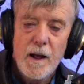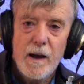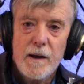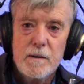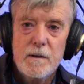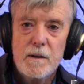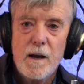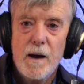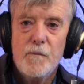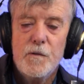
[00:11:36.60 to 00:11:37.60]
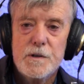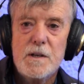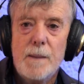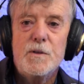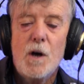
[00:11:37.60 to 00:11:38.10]
it's for
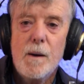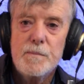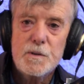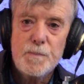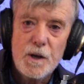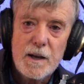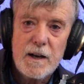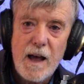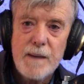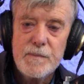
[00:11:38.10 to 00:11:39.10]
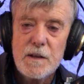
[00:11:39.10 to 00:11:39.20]
some time it's been claimed